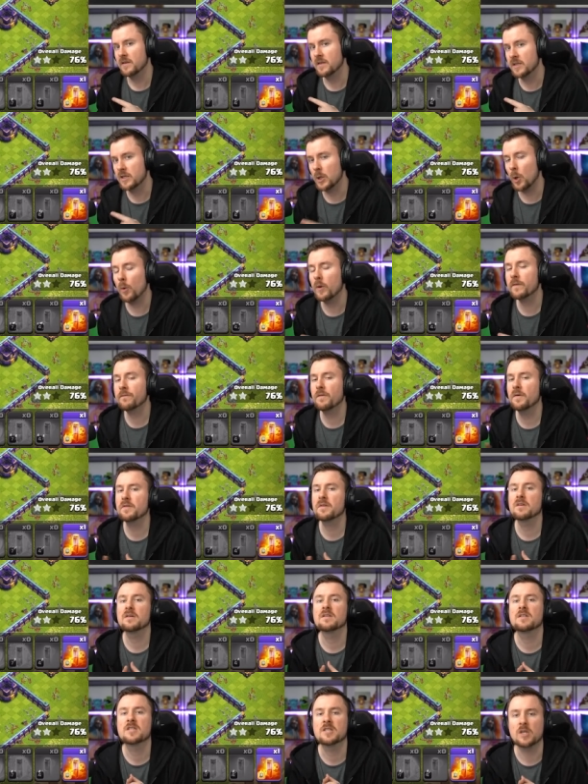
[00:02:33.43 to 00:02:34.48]
going for the
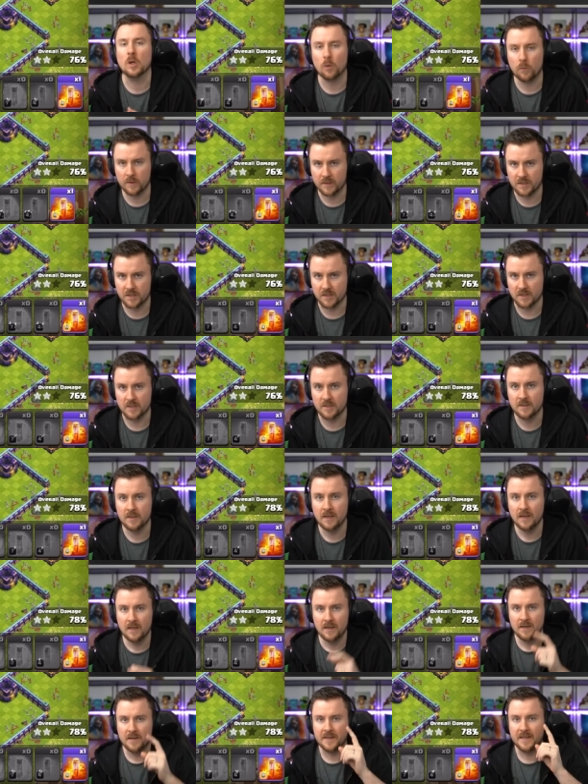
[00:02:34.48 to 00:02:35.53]
storages.
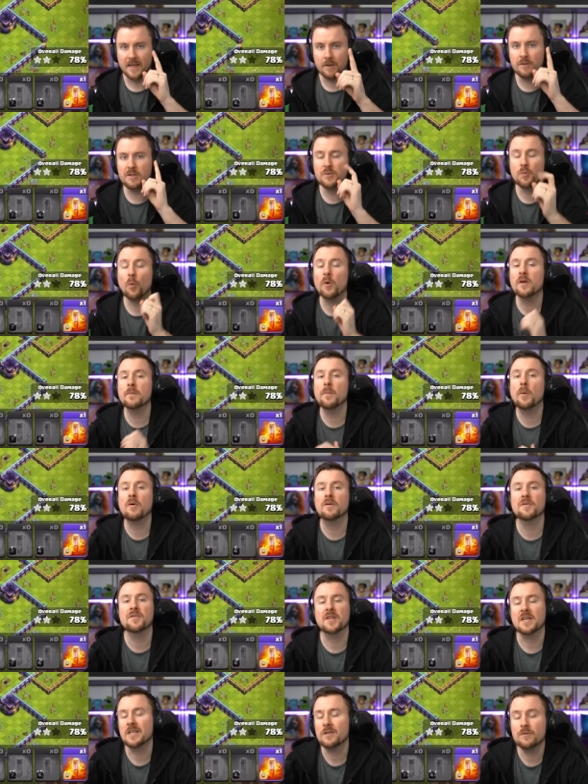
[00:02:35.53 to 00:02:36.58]
There is one important
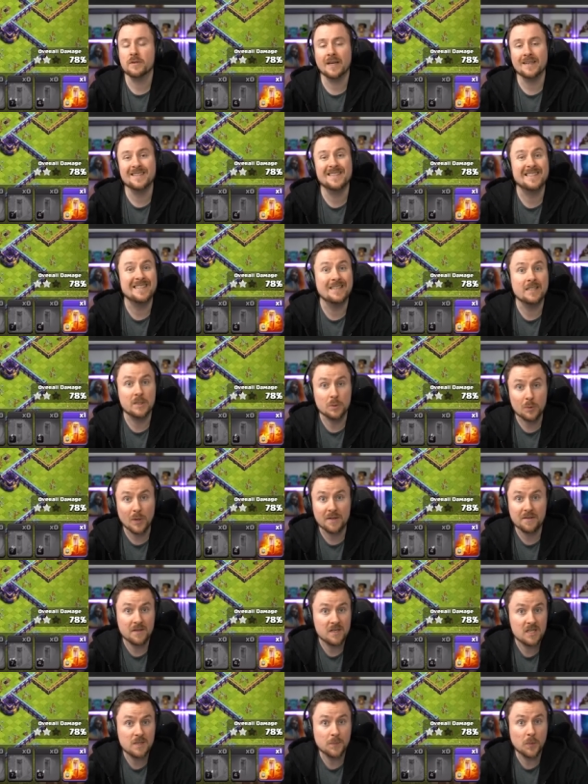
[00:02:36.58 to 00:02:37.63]
thing you can still do at
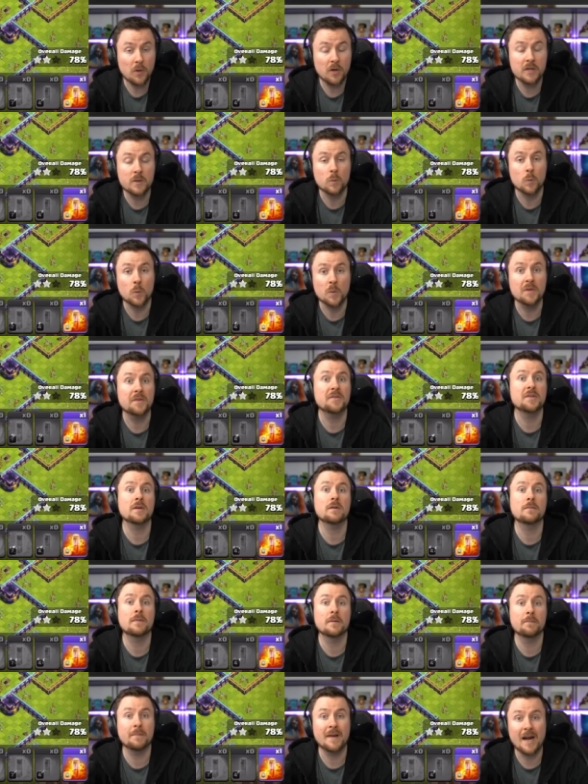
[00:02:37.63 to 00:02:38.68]
this point with your
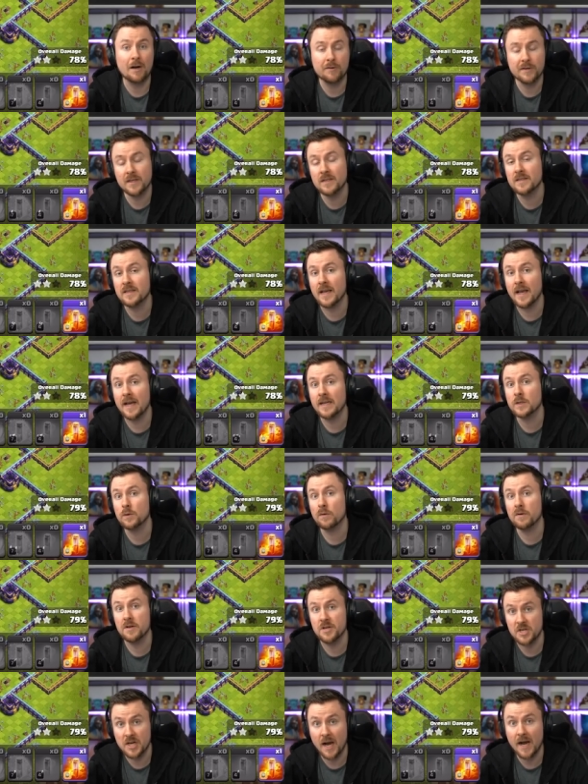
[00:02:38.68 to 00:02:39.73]
barbarians and your
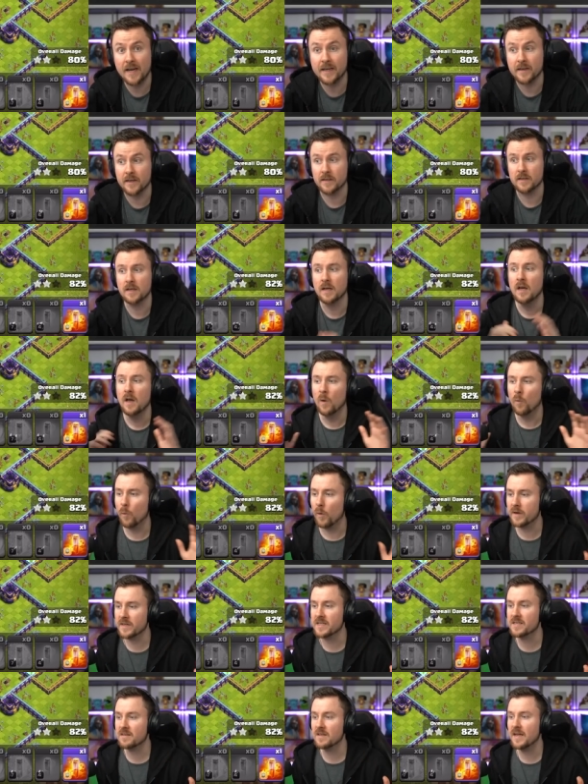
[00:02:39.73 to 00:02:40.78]
giant.
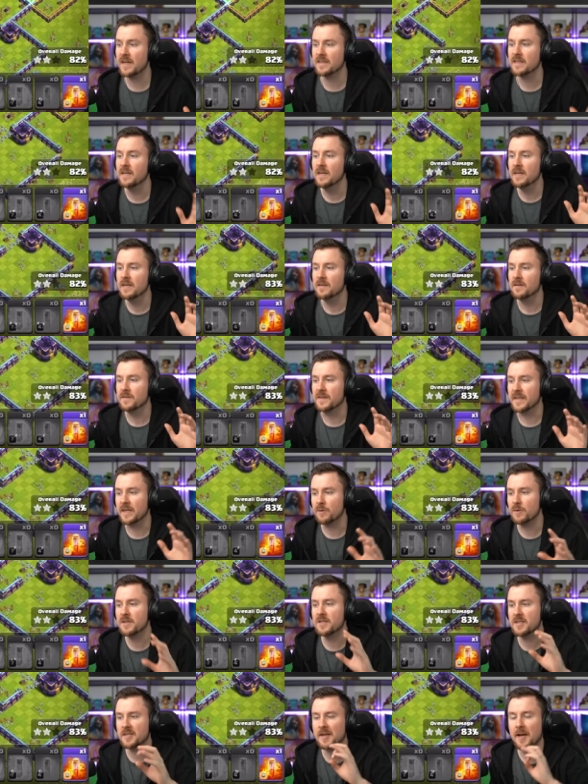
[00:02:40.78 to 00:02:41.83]
What is that? There
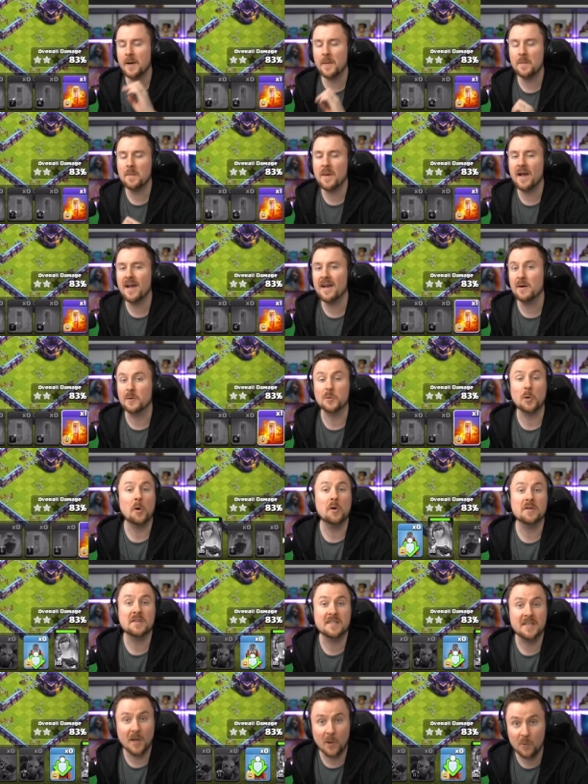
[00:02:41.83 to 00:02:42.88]
is some uh, Royal
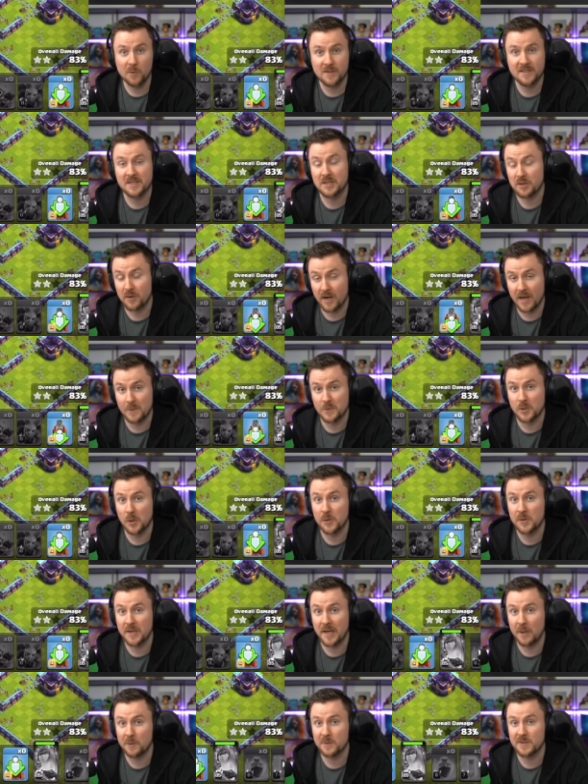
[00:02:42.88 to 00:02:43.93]
Ghost traps on
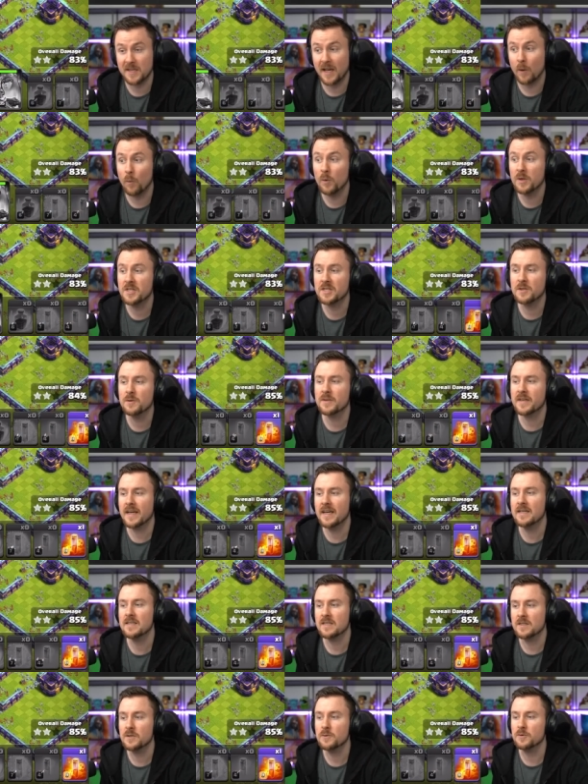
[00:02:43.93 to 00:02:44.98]
the outside, which you can
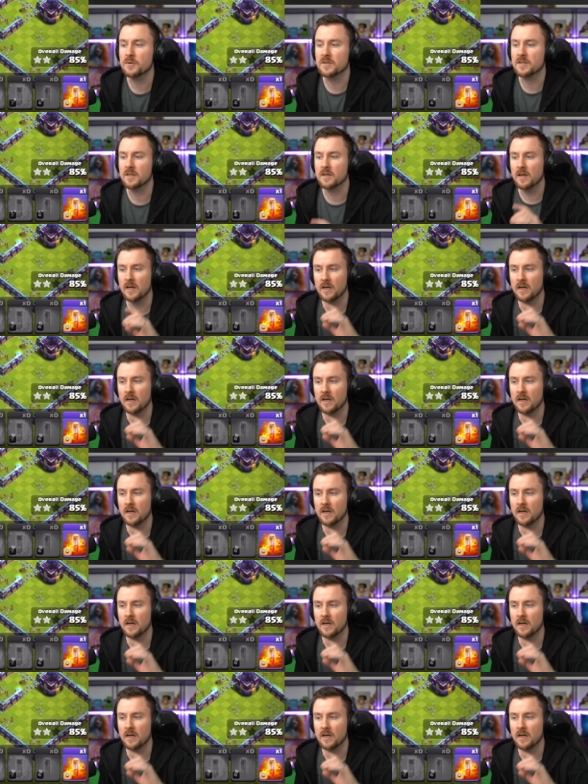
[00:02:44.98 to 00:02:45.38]
use